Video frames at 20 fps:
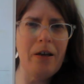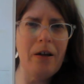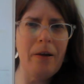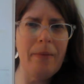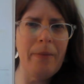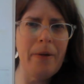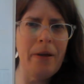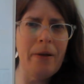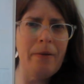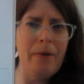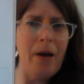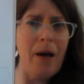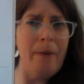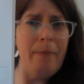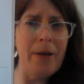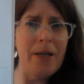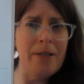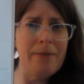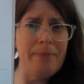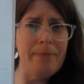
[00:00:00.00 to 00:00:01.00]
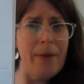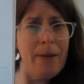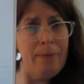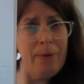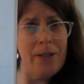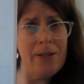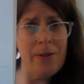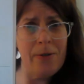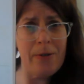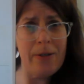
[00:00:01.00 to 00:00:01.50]
mean, I might
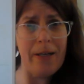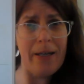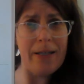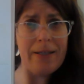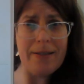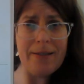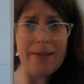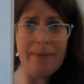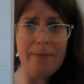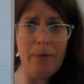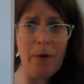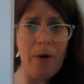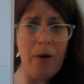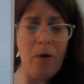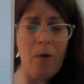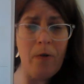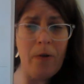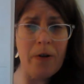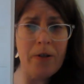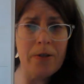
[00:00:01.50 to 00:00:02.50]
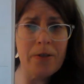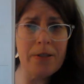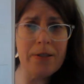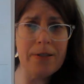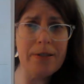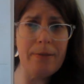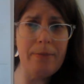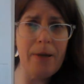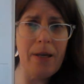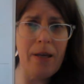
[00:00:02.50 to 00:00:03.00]
maybe do it again some over just
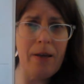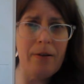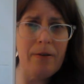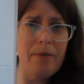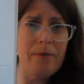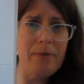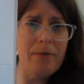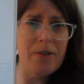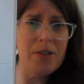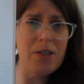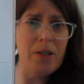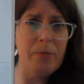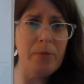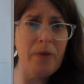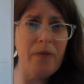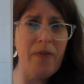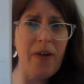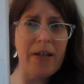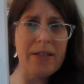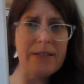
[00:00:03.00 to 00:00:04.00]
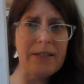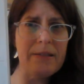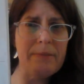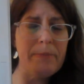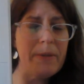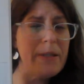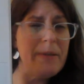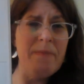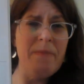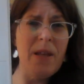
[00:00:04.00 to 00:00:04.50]
to make it to perfect it,
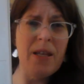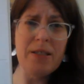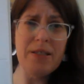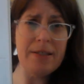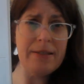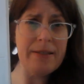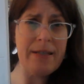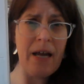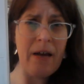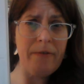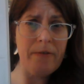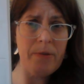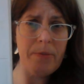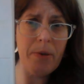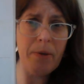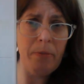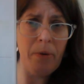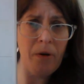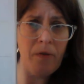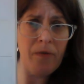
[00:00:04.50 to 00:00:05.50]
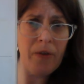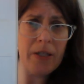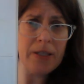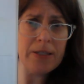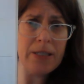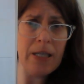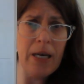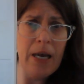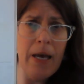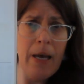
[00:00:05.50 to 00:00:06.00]
but it doesn't have to be perfect.
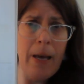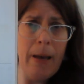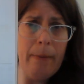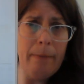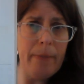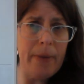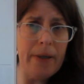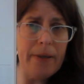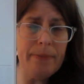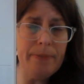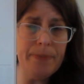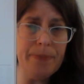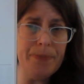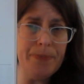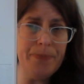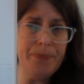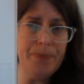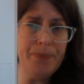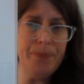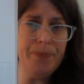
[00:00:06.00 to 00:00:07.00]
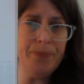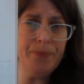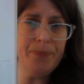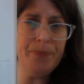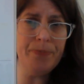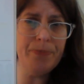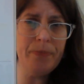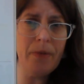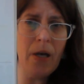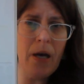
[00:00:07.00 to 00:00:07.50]
But
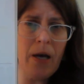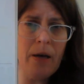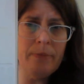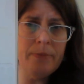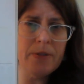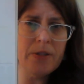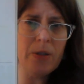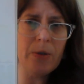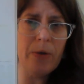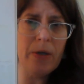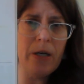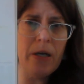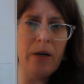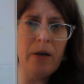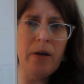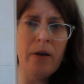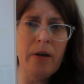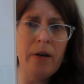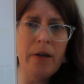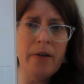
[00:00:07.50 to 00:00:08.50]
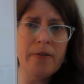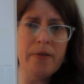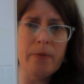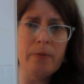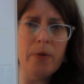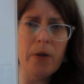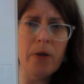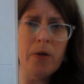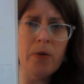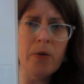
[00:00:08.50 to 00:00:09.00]
so here is a
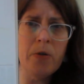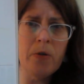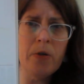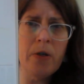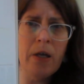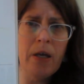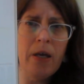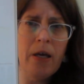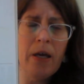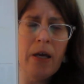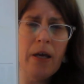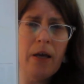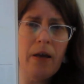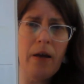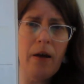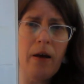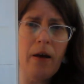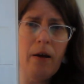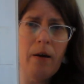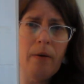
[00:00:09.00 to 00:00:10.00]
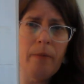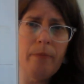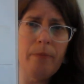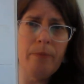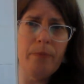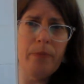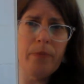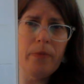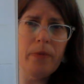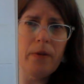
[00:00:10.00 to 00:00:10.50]
road.
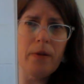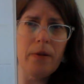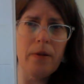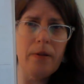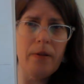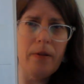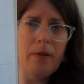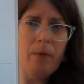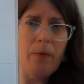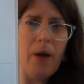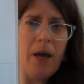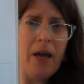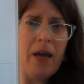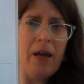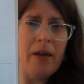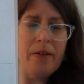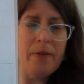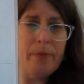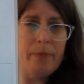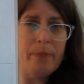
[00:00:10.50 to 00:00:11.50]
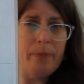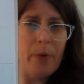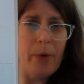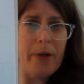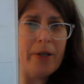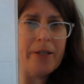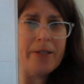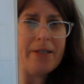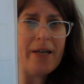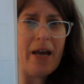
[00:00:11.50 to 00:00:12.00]
Um, the way is
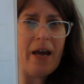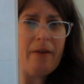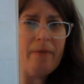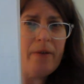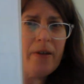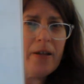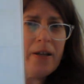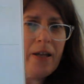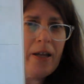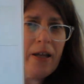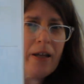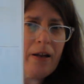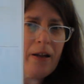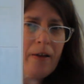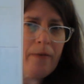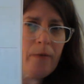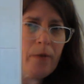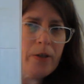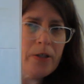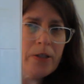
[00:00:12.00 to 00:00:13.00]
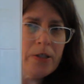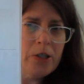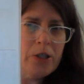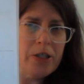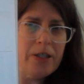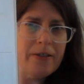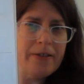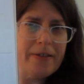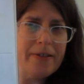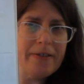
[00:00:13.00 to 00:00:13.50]
pointing to heaven, and I've written
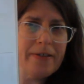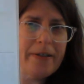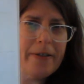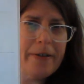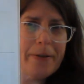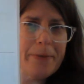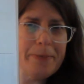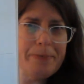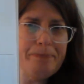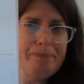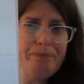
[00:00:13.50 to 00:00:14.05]
Jesus here.